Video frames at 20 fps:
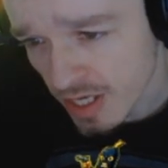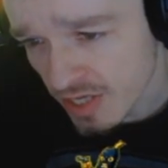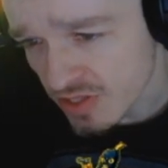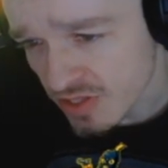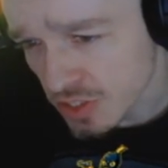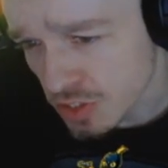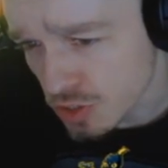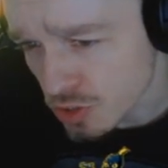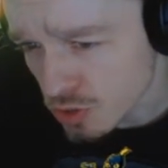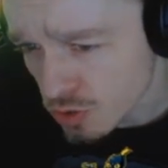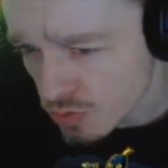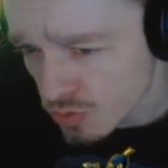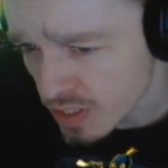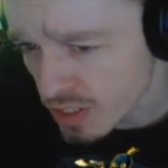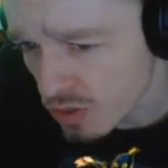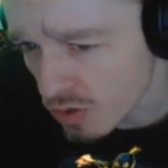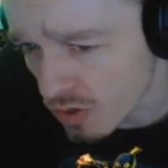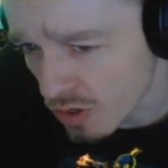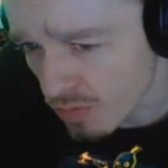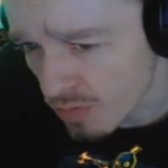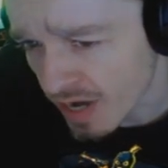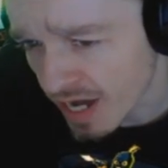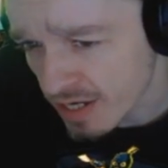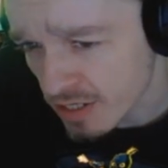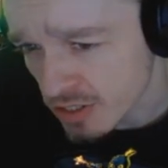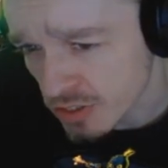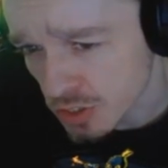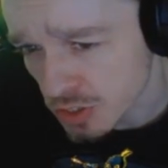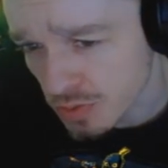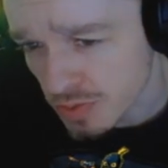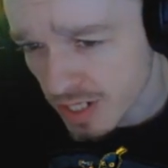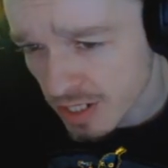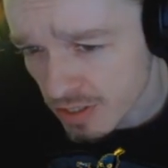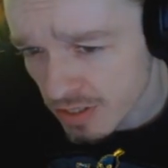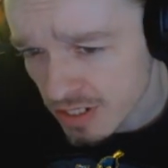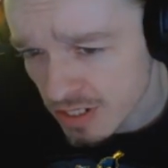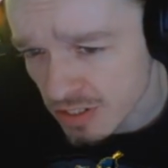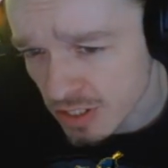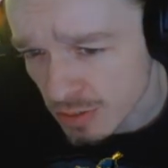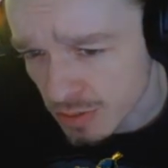These new recoil patterns
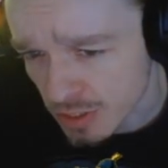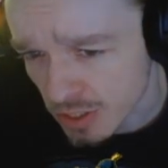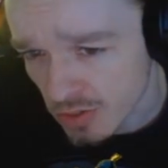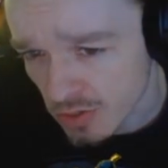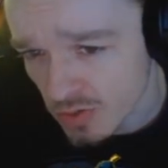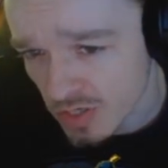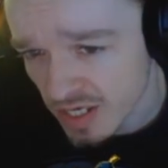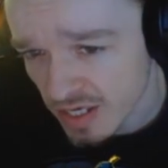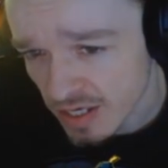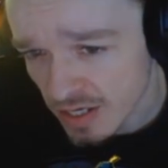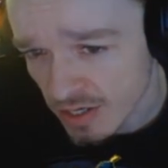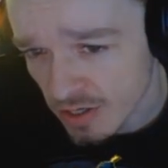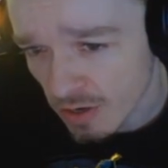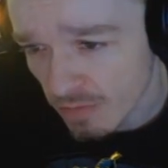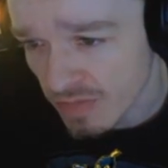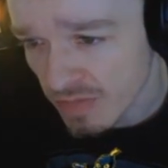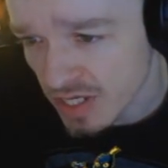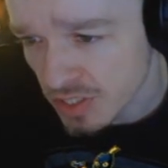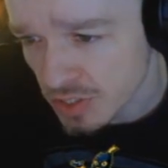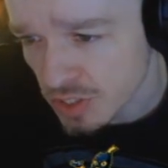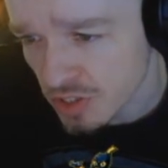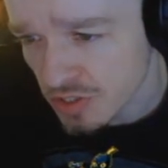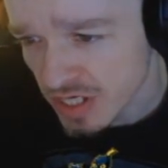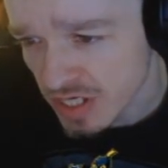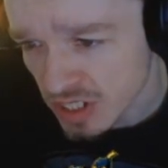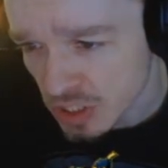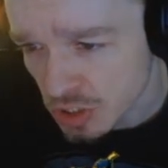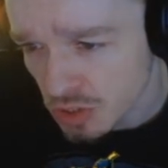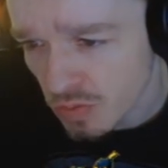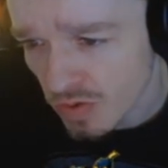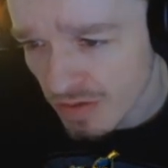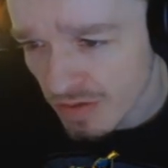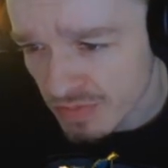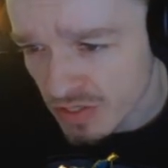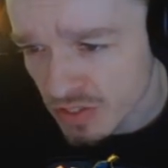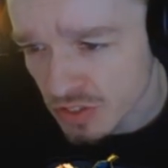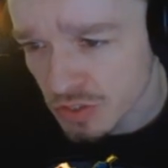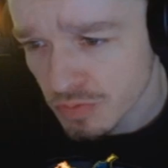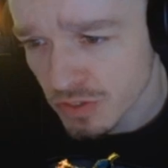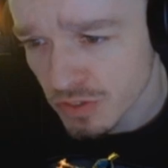vary in difficulty and are based on each
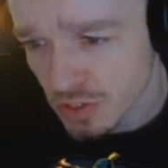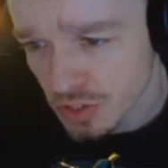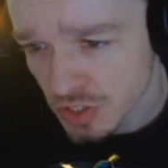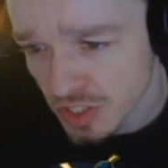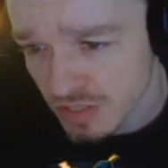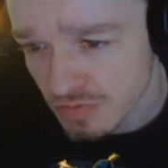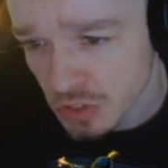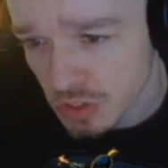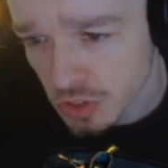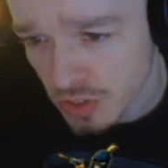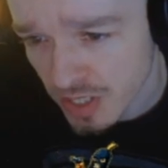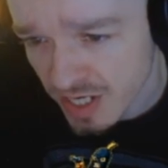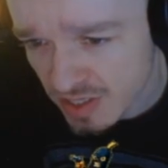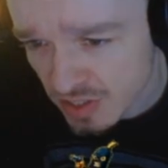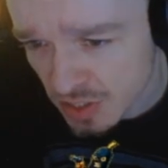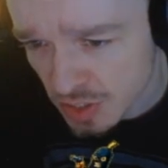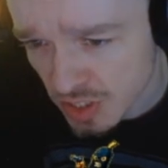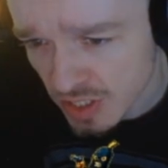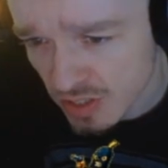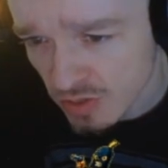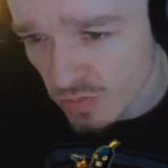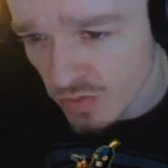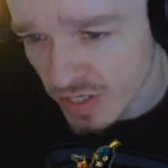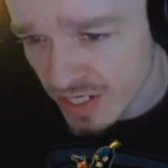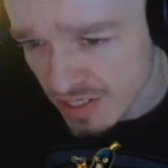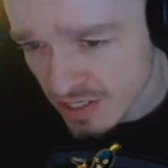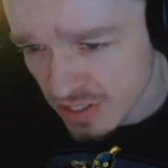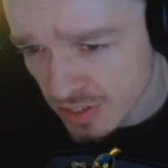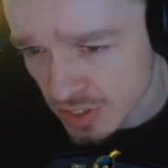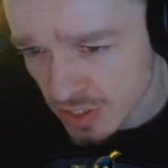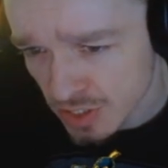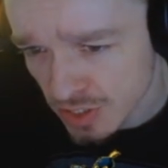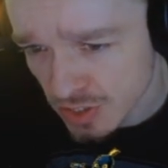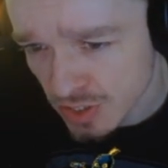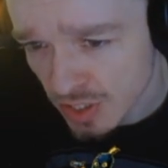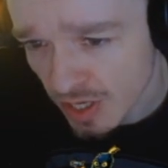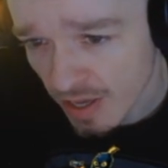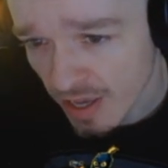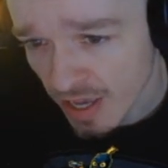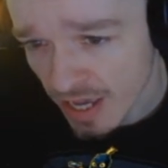weapon's perceived strengths and
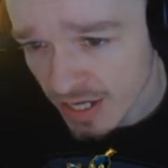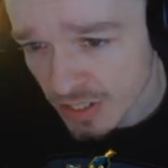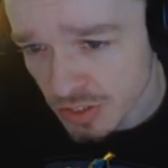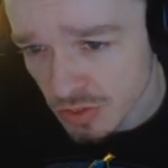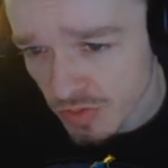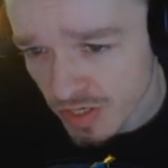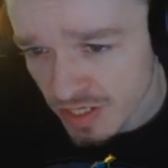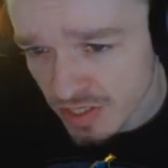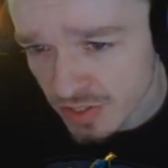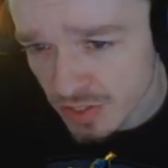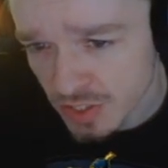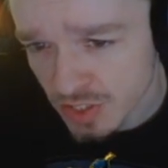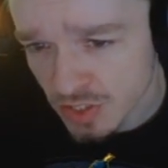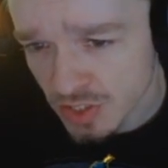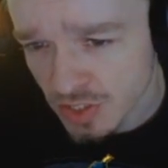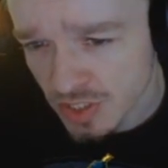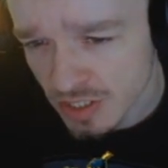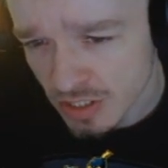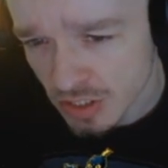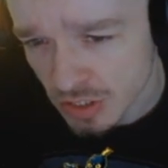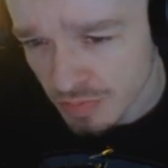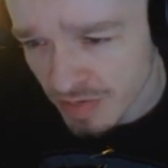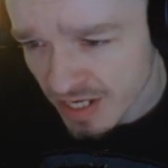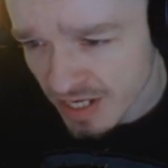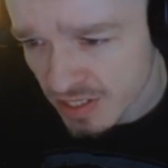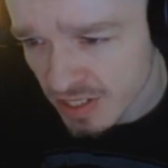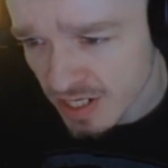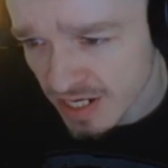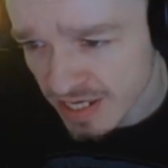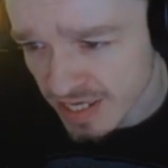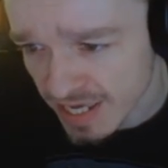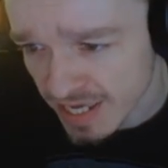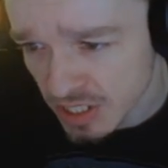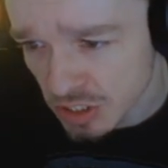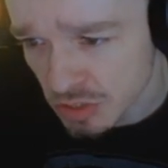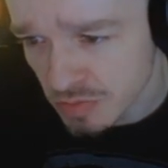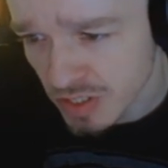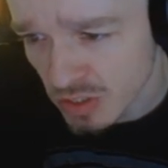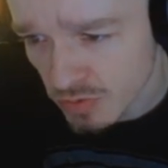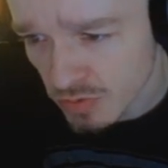weaknesses, as well as its expected
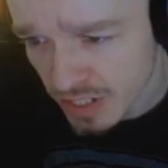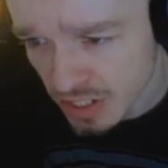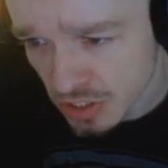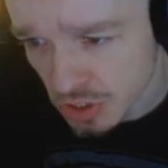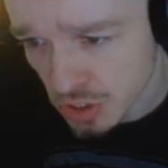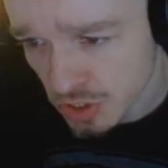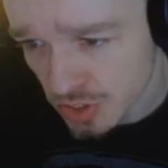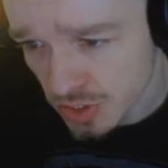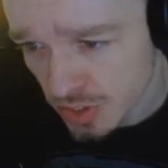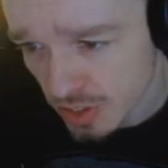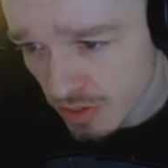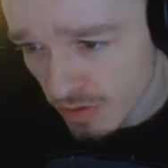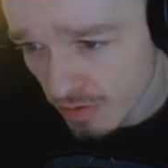engagement ranges.